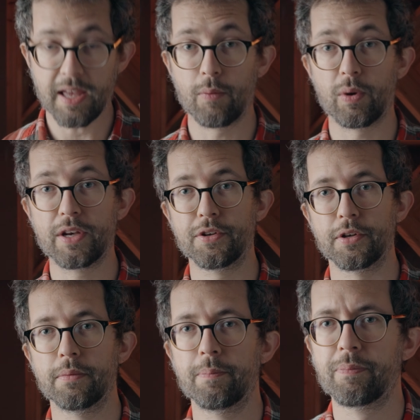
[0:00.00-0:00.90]
And when you
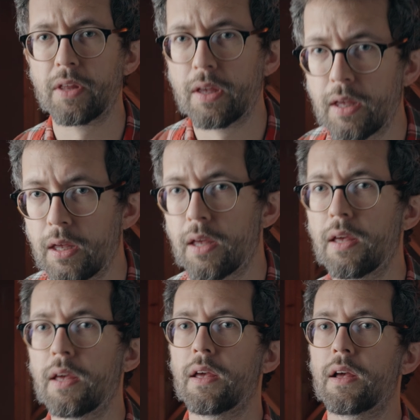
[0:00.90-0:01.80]
do,
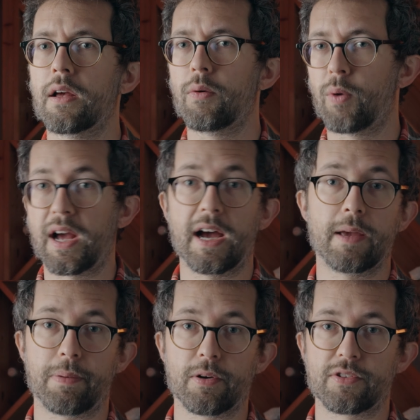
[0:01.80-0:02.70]
what
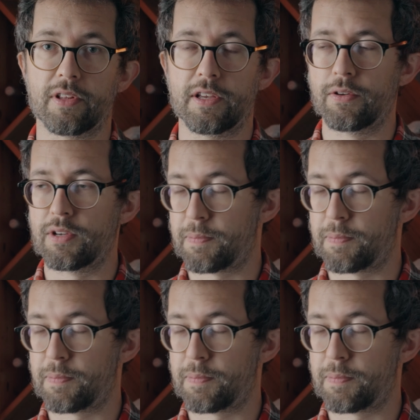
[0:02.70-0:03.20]
I personally do,